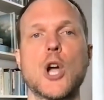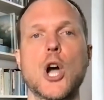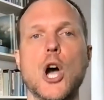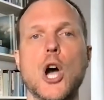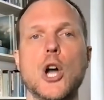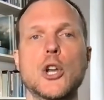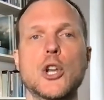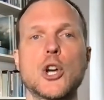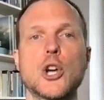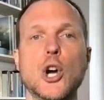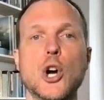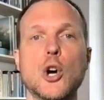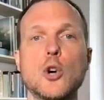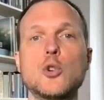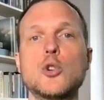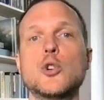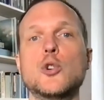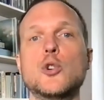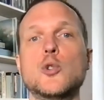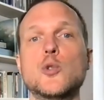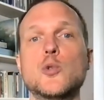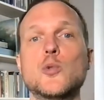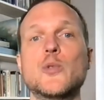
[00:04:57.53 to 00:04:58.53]
On
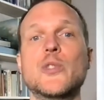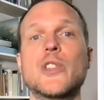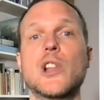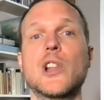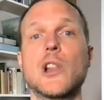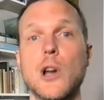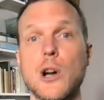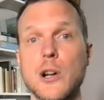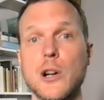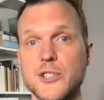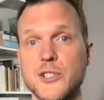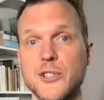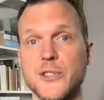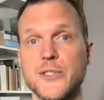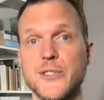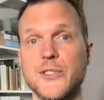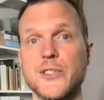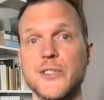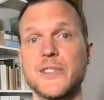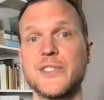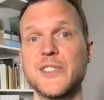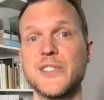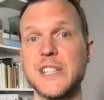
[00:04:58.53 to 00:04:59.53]
Roku, the
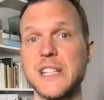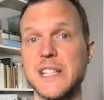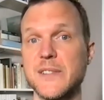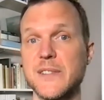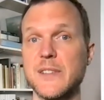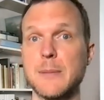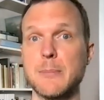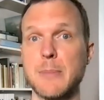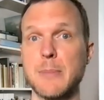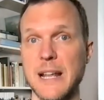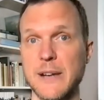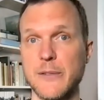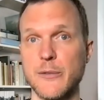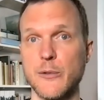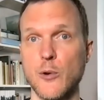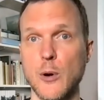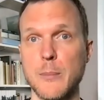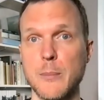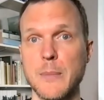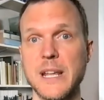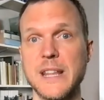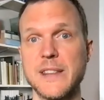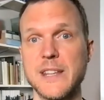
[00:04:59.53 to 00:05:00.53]
largest CTV
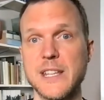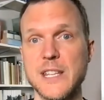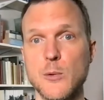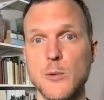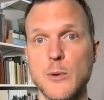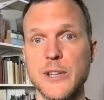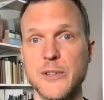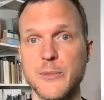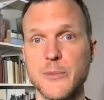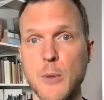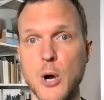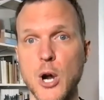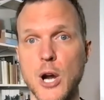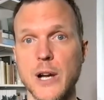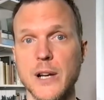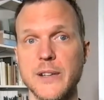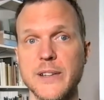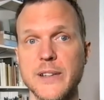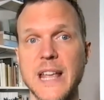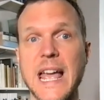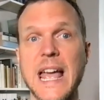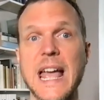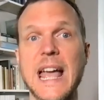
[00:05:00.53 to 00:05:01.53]
platform in the US
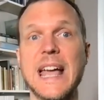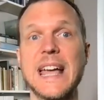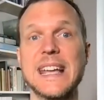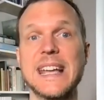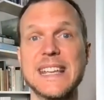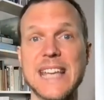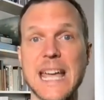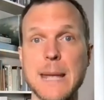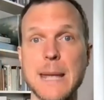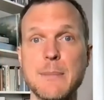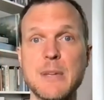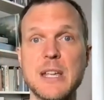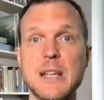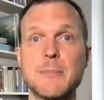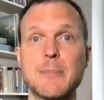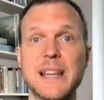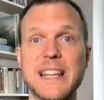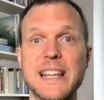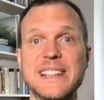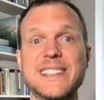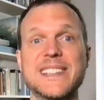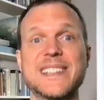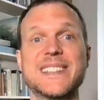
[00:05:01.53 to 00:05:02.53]
market, gaming
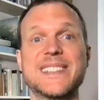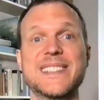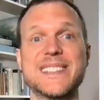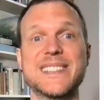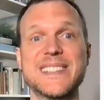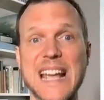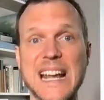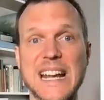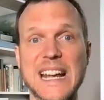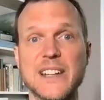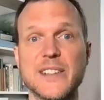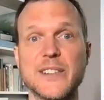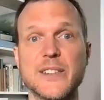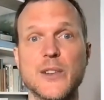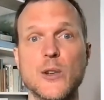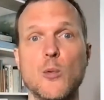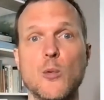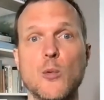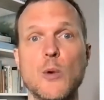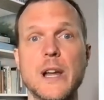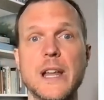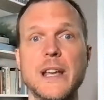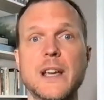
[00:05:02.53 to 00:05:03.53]
places second
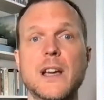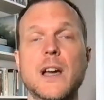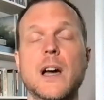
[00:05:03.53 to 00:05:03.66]
when it